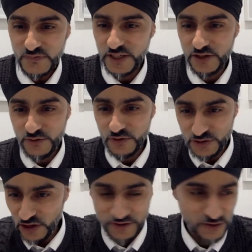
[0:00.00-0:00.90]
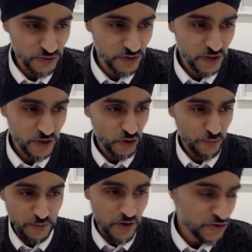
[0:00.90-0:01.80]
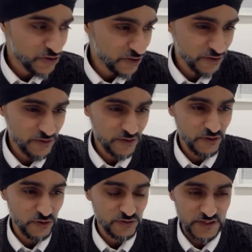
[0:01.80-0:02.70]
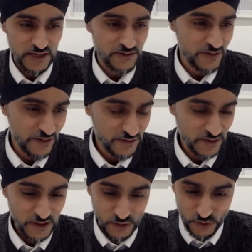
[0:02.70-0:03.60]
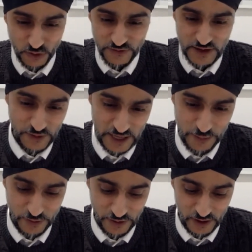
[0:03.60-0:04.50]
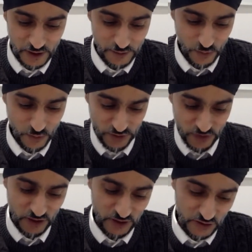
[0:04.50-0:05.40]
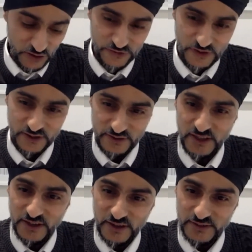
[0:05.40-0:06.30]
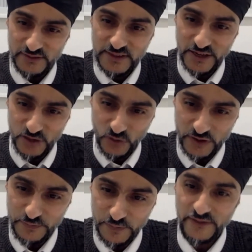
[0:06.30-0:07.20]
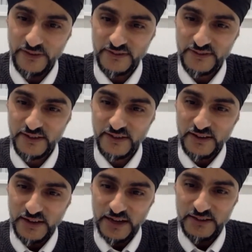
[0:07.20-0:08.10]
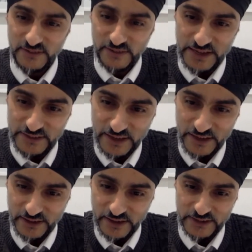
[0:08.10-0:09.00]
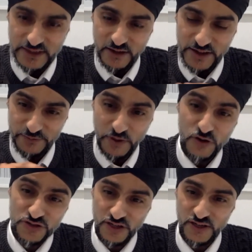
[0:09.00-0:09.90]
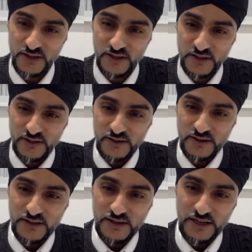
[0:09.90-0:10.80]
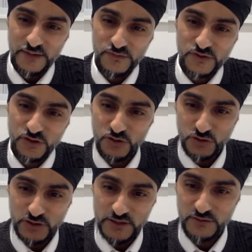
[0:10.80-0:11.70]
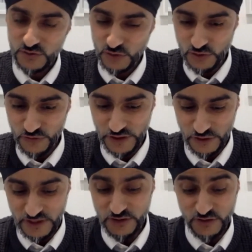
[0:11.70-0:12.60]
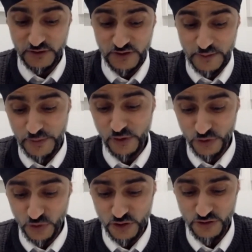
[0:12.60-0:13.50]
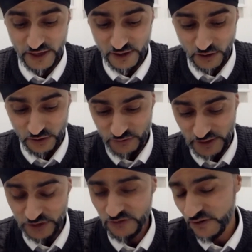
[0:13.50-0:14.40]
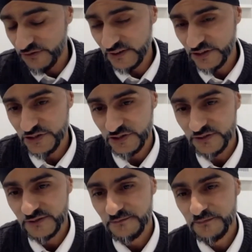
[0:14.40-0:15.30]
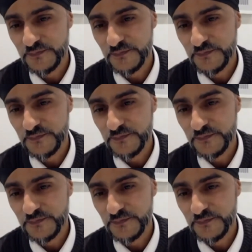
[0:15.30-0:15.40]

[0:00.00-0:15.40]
Your titles, your promotions, your salaries, all of that will happen. But what you've got to do first is get your experience and get that exposure to then sort of to then build your career on really strong foundations.